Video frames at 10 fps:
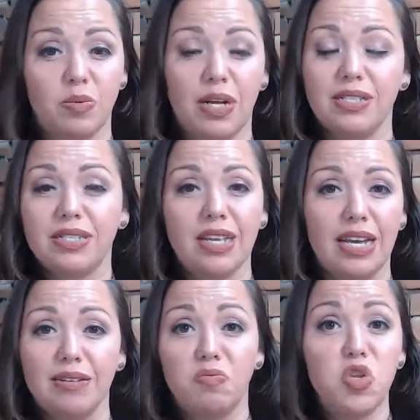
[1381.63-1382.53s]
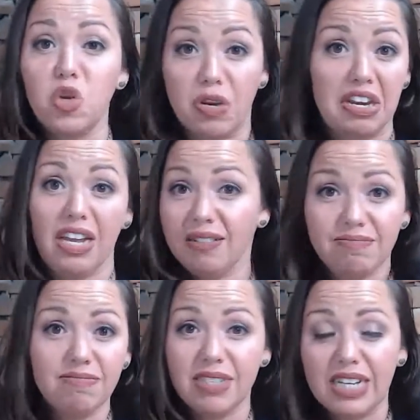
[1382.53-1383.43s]
ones like nudity.
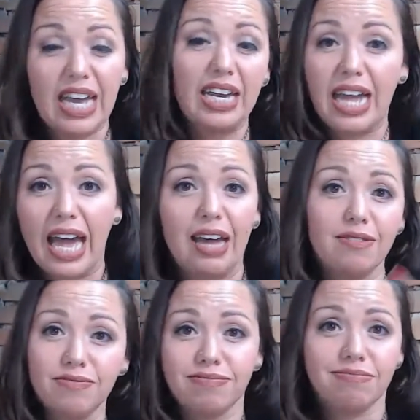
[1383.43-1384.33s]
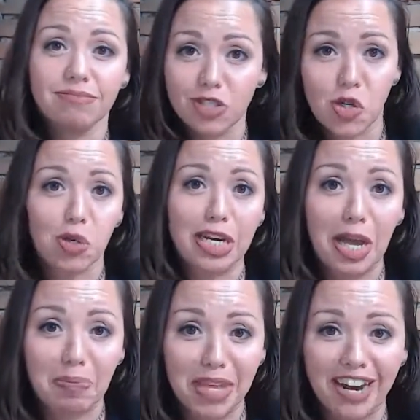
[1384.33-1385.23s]
You can't have nudity
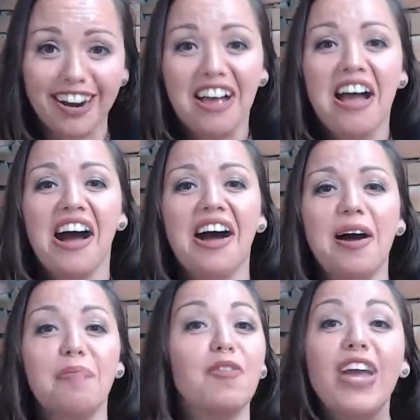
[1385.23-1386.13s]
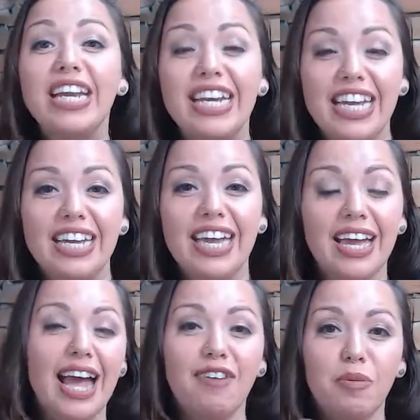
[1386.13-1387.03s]
up there. Profanity. You
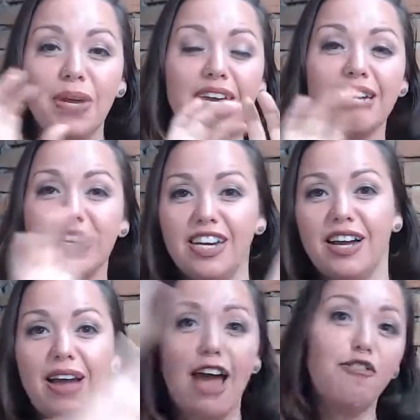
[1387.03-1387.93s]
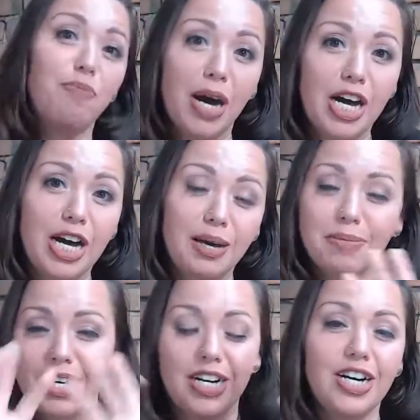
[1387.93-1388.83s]
can't have a big,
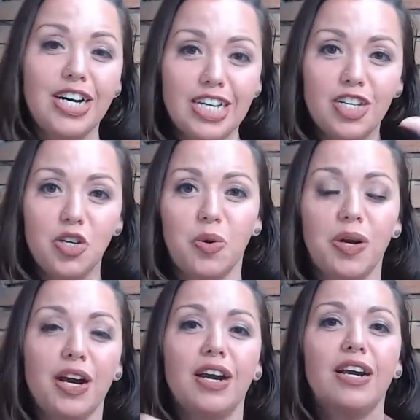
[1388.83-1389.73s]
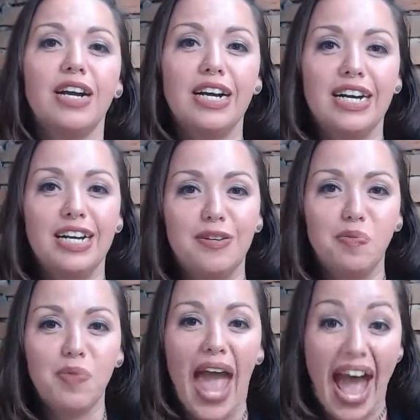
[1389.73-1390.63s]
F-bomb on your
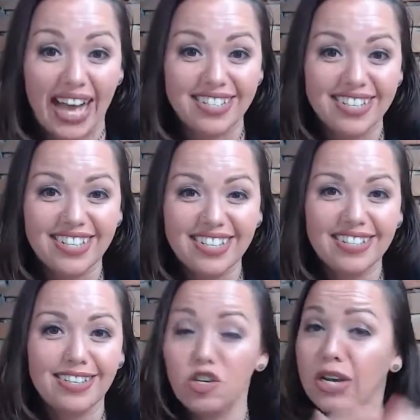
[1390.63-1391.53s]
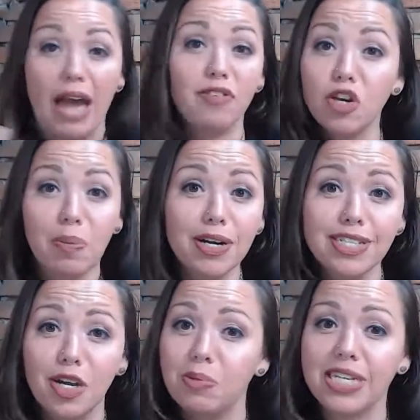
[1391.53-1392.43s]
ad. You can have it on your
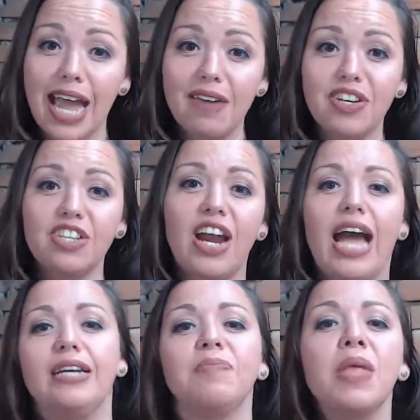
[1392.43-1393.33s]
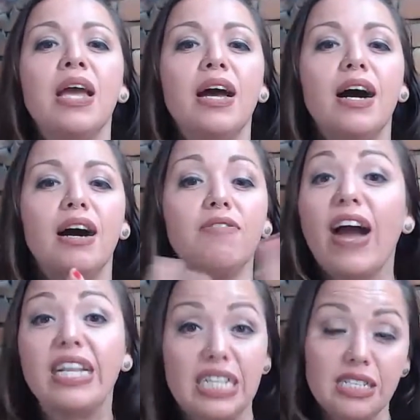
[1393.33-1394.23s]
personal, but you can't have it on your ad.
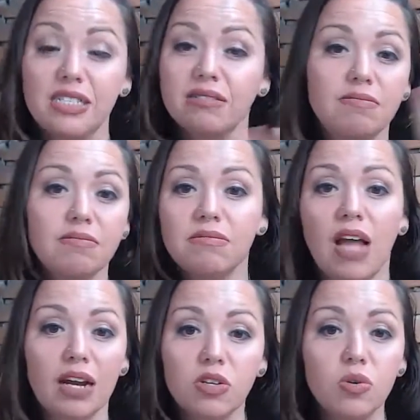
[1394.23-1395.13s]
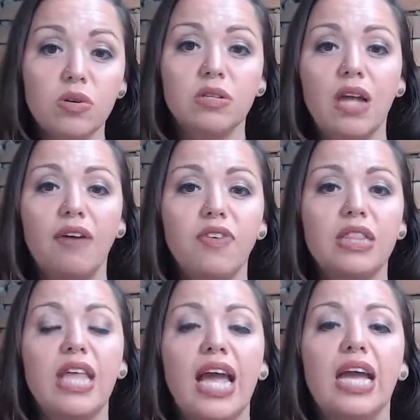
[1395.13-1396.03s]
Violence. Not cool, not
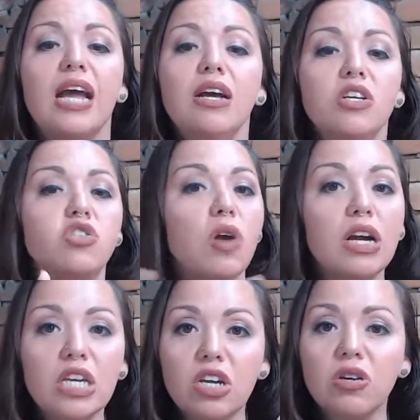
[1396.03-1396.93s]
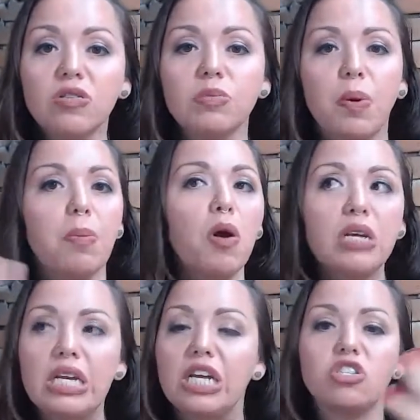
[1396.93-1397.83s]
fun thing. Drug use,
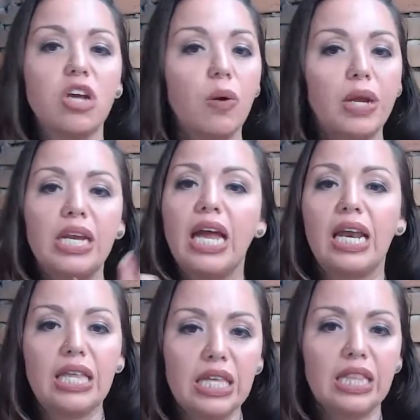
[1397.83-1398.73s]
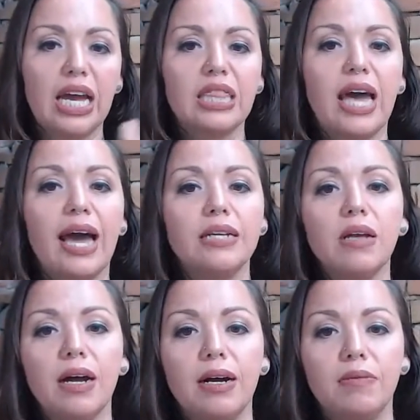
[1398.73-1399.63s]
promoting it, showing it, anything like that.
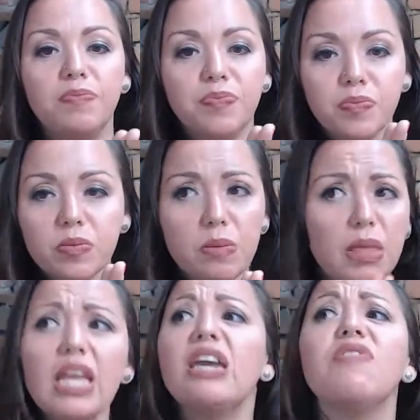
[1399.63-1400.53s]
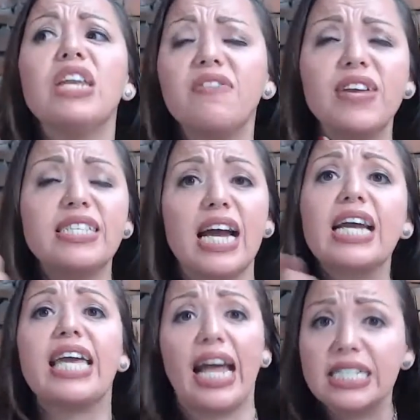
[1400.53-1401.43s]
Even if it's
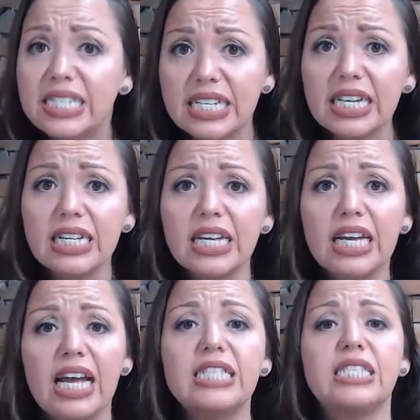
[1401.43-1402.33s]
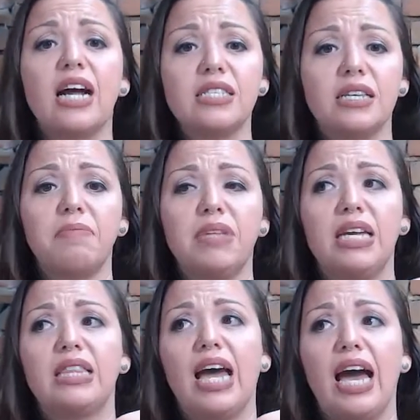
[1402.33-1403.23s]
against it, it's not
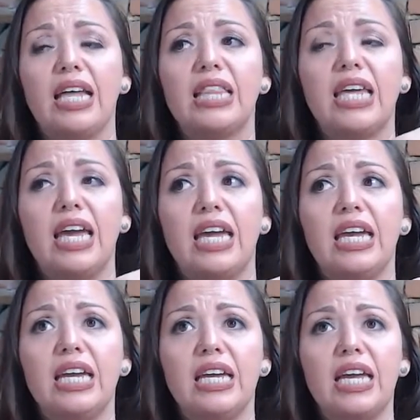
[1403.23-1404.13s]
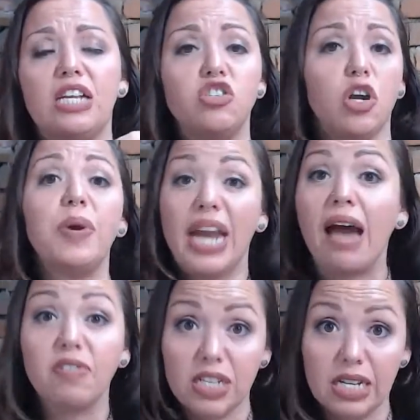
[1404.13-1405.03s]
something that they can show in
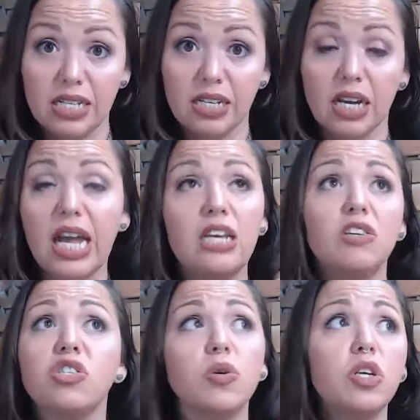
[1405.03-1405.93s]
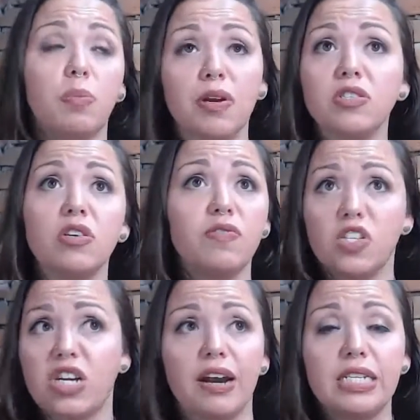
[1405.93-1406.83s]
advertising. Again, you can show it in your personal. If you're
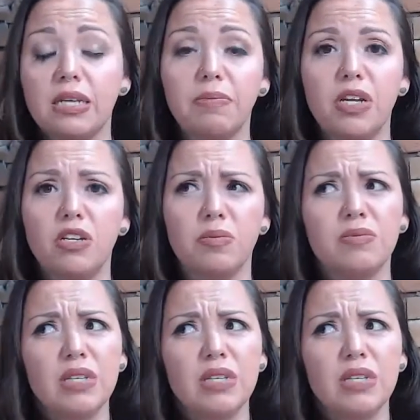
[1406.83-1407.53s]
sharing something, you'll